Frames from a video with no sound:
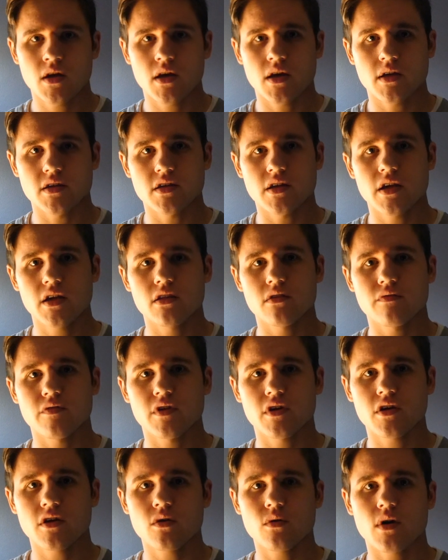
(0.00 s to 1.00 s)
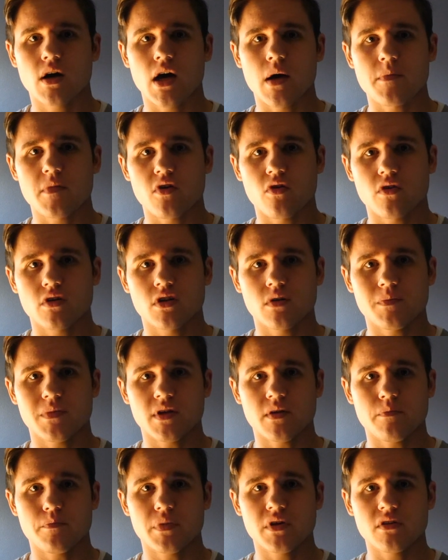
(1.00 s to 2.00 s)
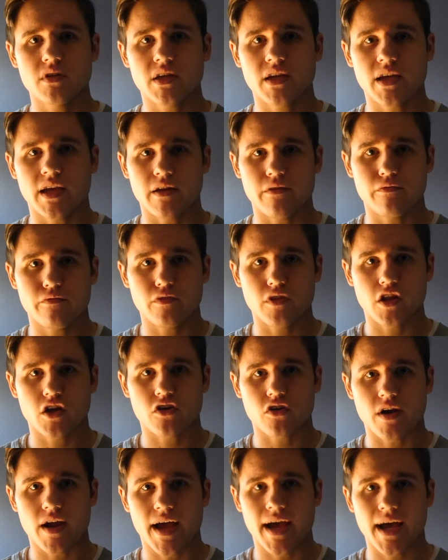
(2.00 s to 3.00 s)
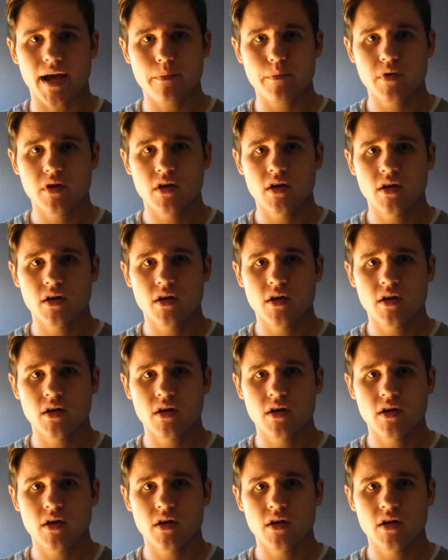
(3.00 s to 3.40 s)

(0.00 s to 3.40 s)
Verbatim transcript: In today's video, I'm going to be building a Flutter app